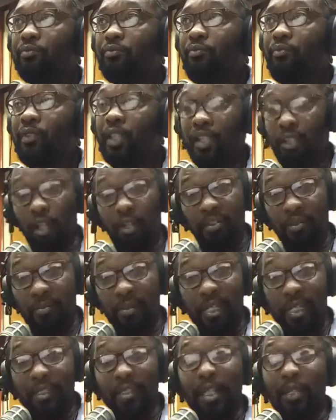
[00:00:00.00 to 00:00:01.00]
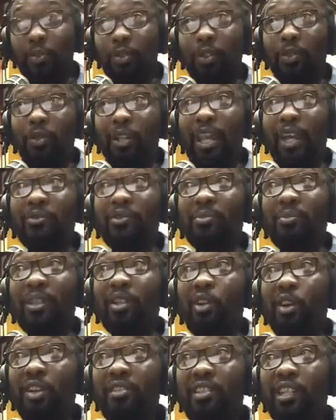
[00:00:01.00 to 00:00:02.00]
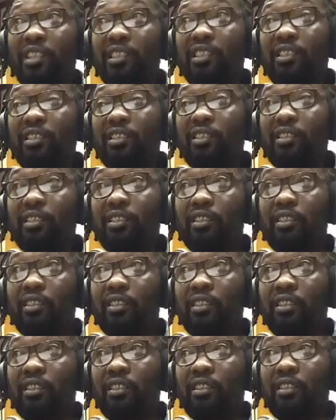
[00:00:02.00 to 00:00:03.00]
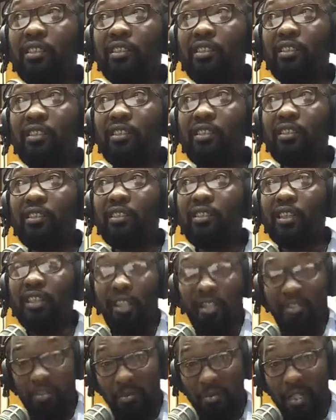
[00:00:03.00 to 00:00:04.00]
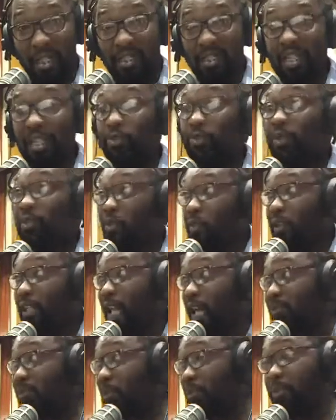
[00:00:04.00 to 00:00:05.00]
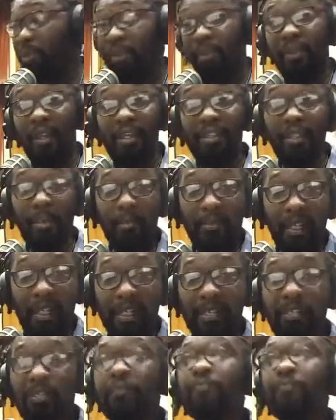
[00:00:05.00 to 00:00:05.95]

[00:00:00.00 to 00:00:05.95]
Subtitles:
It doesn't mean that we don't have to be cautious. It doesn't mean that we don't have to put things in place.